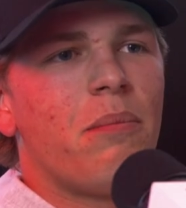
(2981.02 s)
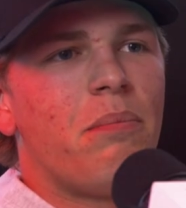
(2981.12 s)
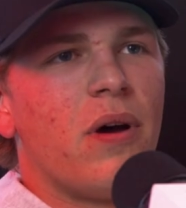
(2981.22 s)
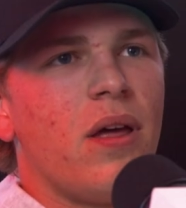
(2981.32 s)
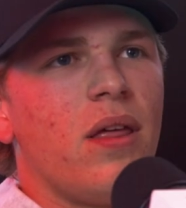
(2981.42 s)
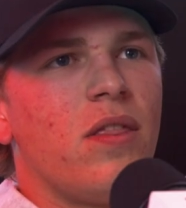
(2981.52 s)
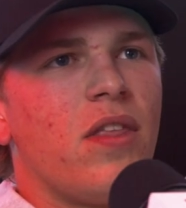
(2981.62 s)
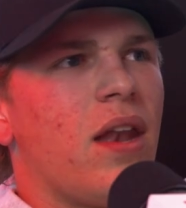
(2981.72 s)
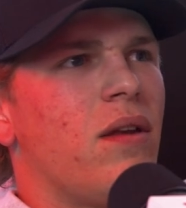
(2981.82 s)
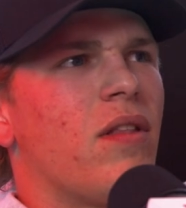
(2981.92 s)
but
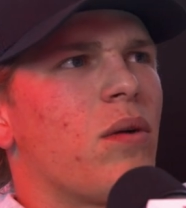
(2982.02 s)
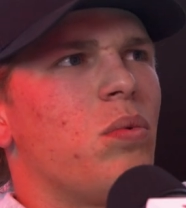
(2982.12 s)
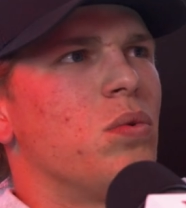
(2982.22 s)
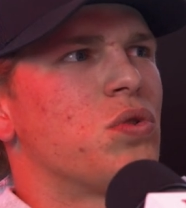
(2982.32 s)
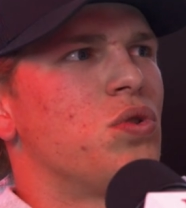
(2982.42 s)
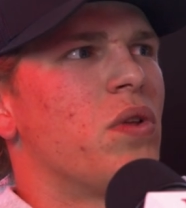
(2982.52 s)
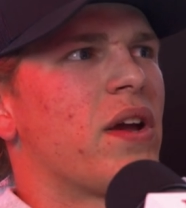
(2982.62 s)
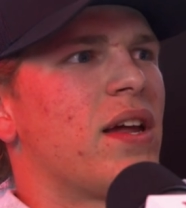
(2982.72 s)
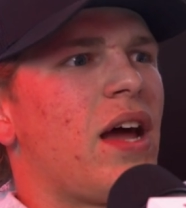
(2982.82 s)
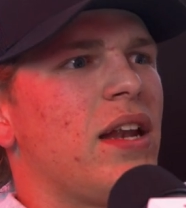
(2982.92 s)
then like we'll shoot
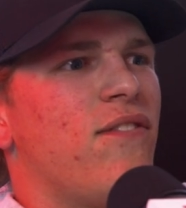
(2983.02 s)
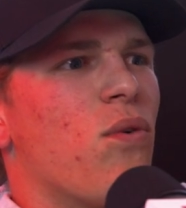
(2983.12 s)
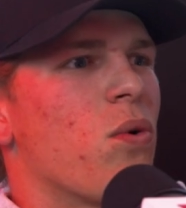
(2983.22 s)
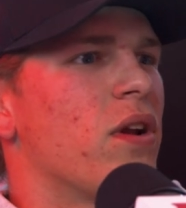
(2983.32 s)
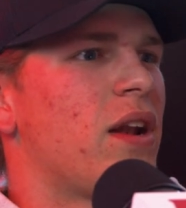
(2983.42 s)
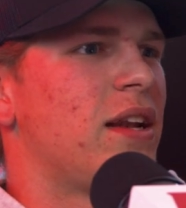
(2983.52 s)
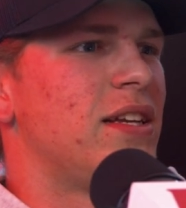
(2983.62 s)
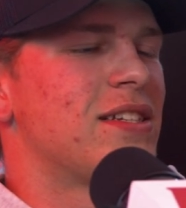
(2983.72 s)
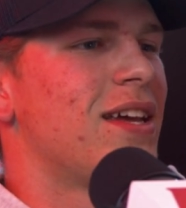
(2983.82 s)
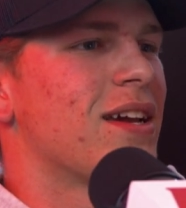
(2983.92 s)
like a 94 and a
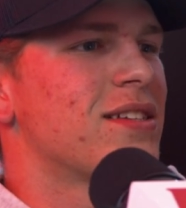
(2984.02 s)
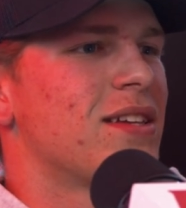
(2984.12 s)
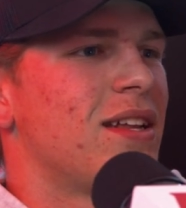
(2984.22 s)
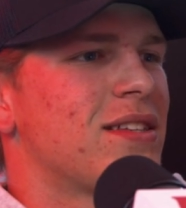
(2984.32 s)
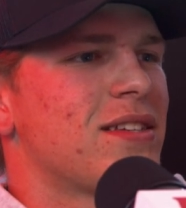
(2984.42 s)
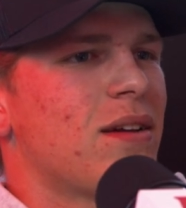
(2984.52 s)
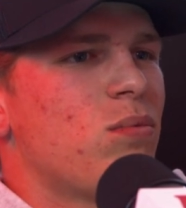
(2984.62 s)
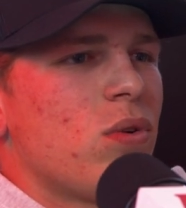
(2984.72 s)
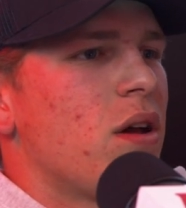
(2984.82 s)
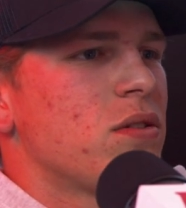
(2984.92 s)
96, and it's
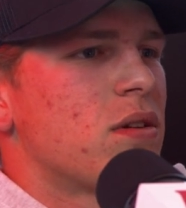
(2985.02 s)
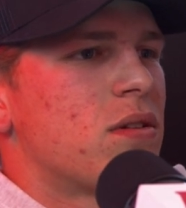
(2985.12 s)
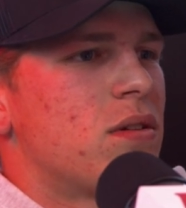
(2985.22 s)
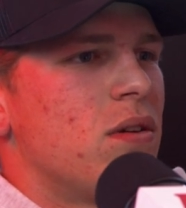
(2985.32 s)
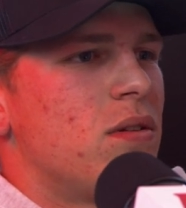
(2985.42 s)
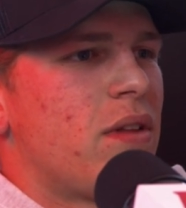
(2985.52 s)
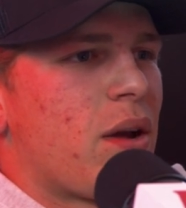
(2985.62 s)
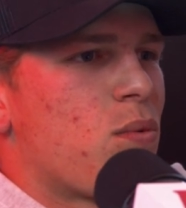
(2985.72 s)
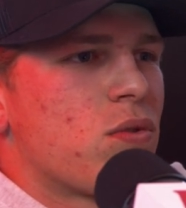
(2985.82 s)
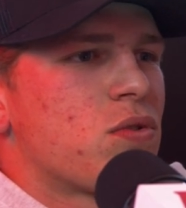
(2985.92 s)
like, well, that was a good,
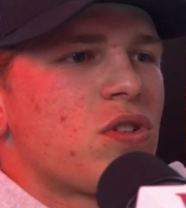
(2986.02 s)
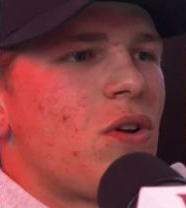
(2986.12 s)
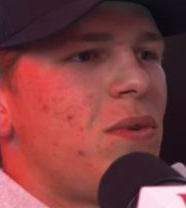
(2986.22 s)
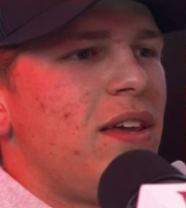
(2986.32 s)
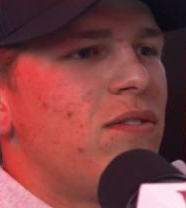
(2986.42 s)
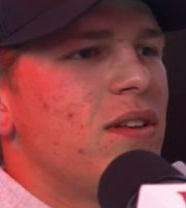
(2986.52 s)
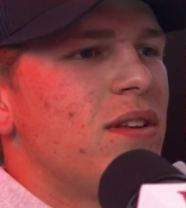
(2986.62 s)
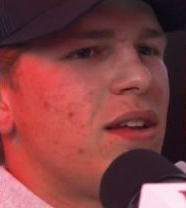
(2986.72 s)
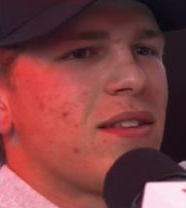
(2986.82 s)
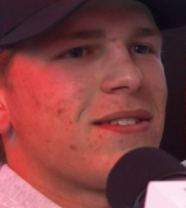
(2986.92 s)
like we're so
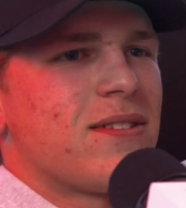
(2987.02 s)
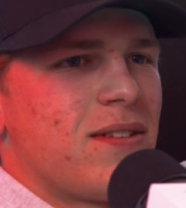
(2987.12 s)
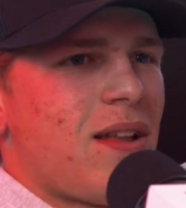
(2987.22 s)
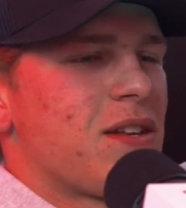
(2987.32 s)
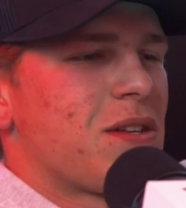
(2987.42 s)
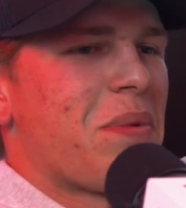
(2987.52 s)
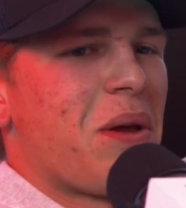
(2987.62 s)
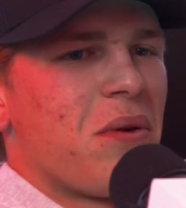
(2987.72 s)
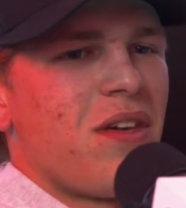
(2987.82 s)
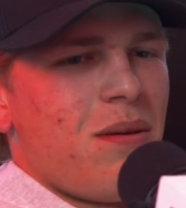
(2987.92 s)
even. It's nice to
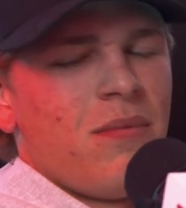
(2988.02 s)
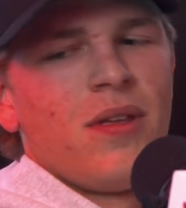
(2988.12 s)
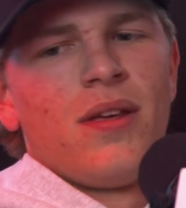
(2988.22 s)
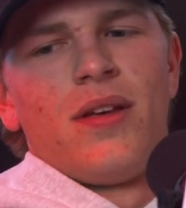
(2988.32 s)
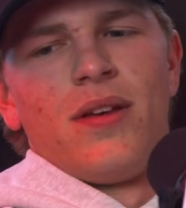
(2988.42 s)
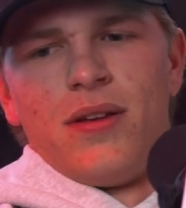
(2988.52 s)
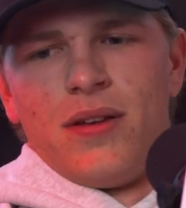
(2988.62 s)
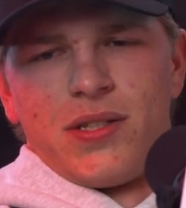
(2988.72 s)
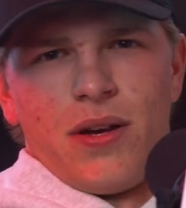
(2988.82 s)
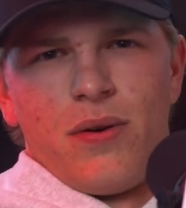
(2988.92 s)
play with him.
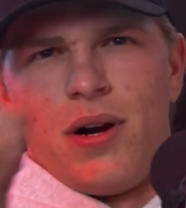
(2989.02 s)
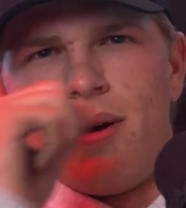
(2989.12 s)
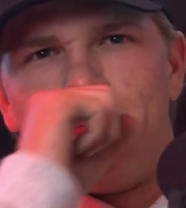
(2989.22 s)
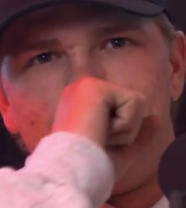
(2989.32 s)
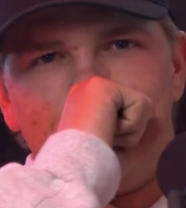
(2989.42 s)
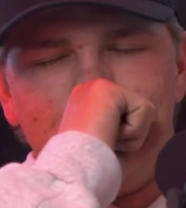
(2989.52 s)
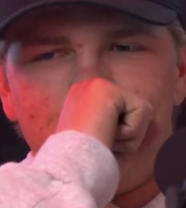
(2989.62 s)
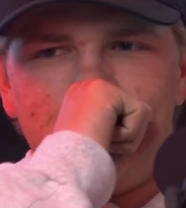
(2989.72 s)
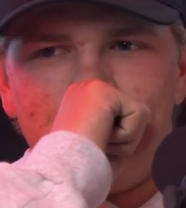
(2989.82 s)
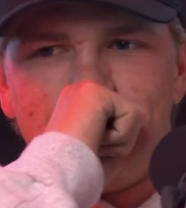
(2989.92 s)
So
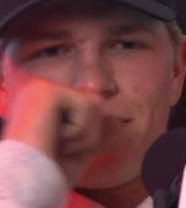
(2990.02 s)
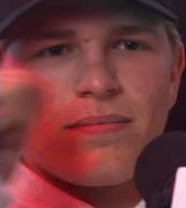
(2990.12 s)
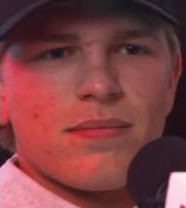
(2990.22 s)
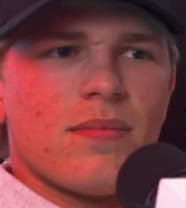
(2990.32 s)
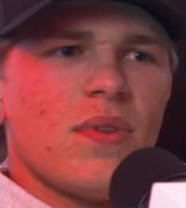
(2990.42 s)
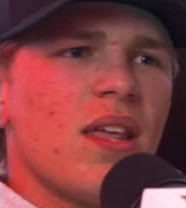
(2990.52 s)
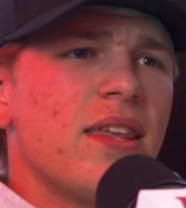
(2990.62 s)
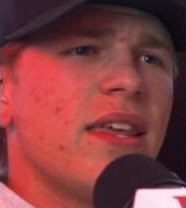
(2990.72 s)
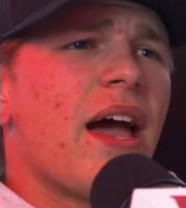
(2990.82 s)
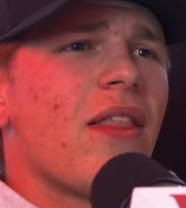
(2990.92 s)

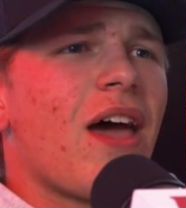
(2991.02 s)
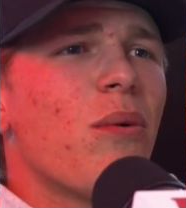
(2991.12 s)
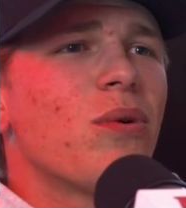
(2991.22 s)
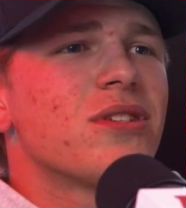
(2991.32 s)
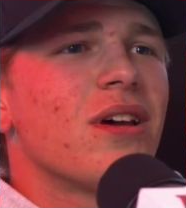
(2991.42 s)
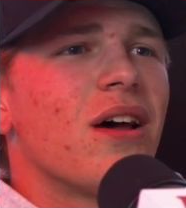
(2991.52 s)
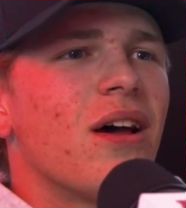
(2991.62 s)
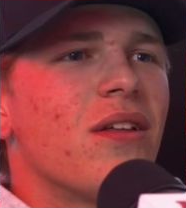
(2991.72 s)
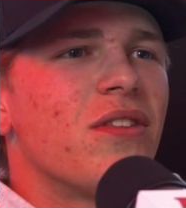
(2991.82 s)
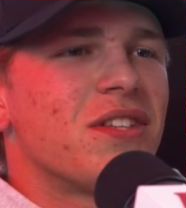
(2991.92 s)
yeah, that was
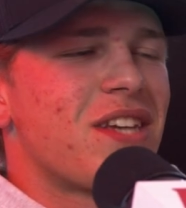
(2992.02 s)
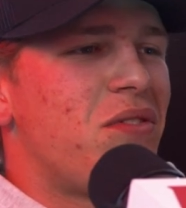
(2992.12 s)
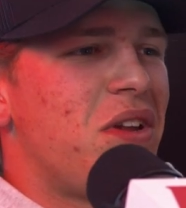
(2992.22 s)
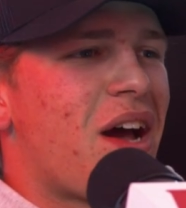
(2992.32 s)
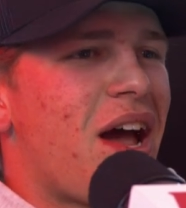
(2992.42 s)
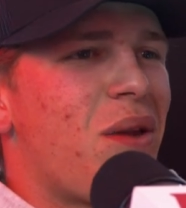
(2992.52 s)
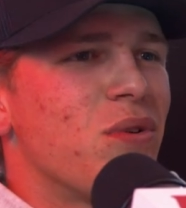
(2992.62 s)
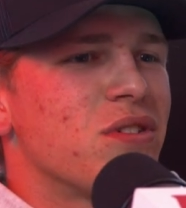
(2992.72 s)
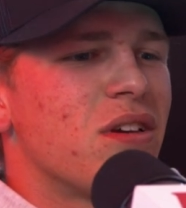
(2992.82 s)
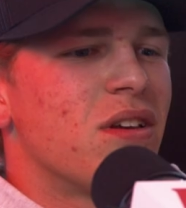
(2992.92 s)
the 79
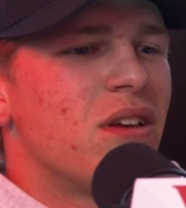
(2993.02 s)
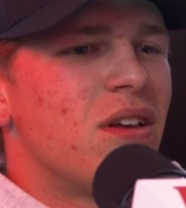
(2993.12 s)
was a